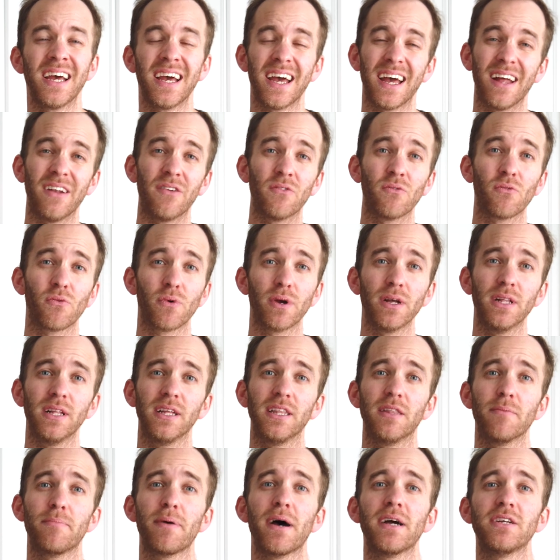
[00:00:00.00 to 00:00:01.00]
and
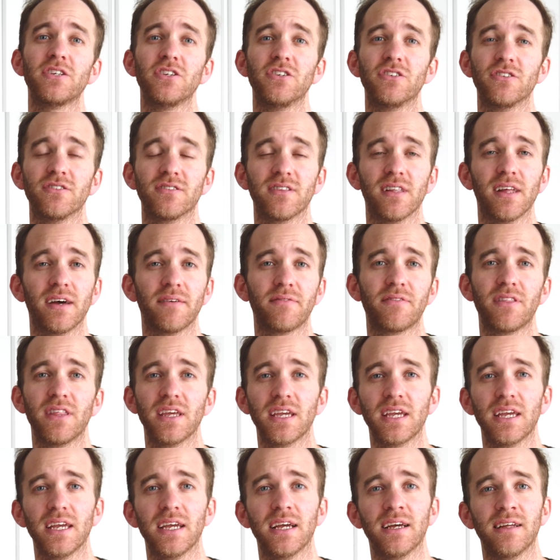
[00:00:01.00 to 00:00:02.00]
really the patient just left
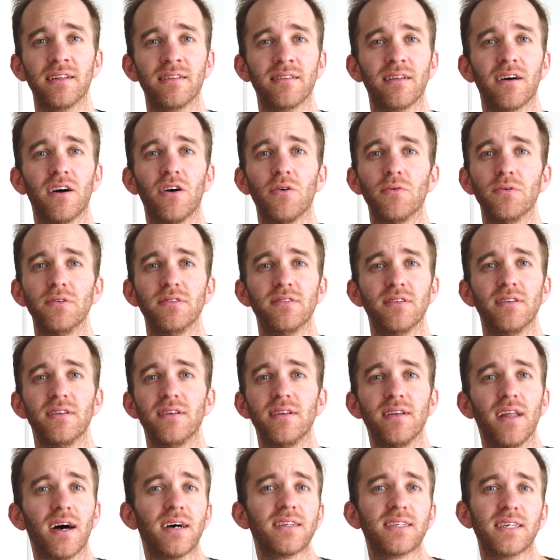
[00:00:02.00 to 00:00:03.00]
thinking I was a
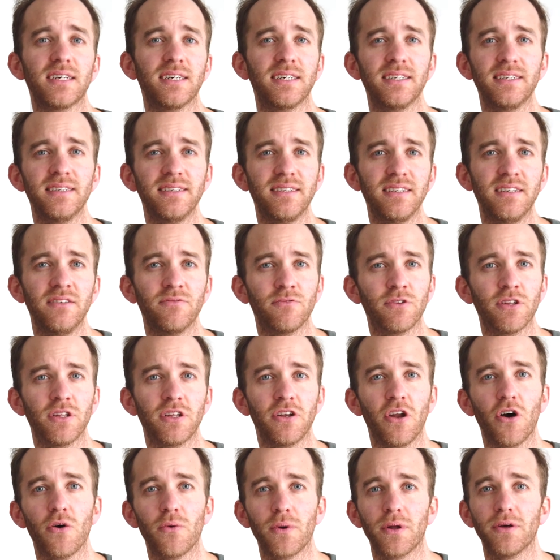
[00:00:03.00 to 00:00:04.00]
nutter and didn't really
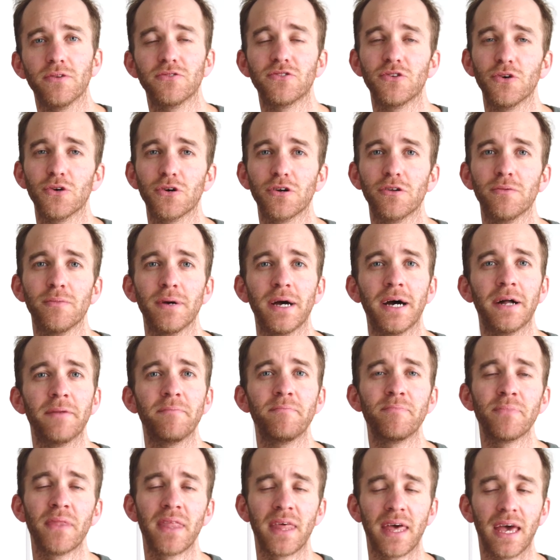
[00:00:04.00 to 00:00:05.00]
know what I was talking about.